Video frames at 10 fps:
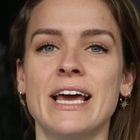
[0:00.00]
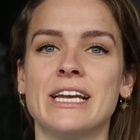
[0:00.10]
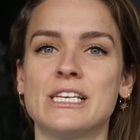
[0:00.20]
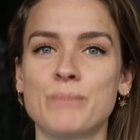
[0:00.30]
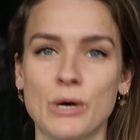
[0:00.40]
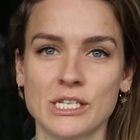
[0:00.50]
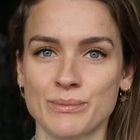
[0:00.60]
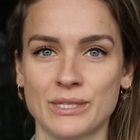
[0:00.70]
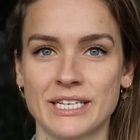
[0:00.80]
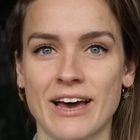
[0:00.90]
It is
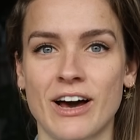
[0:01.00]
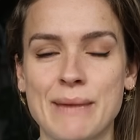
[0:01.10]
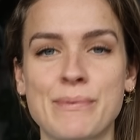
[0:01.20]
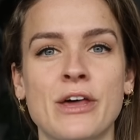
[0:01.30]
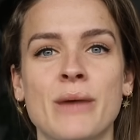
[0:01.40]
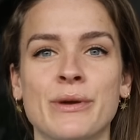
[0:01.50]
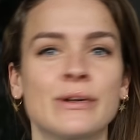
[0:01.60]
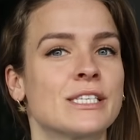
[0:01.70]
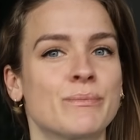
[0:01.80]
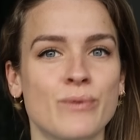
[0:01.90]
possible to get
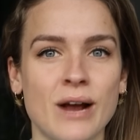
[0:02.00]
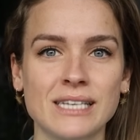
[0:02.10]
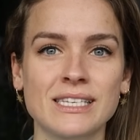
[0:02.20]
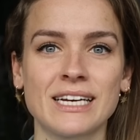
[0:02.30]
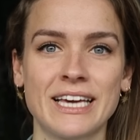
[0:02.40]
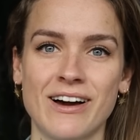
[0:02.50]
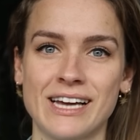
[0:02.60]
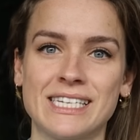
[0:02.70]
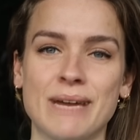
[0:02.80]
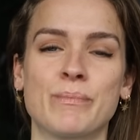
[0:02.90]
hypothermia and surprisingly
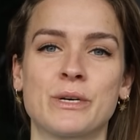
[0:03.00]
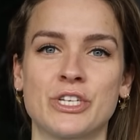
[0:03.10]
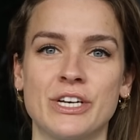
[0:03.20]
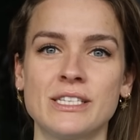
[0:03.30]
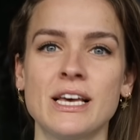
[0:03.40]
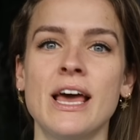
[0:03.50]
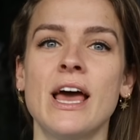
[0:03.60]
high temperatures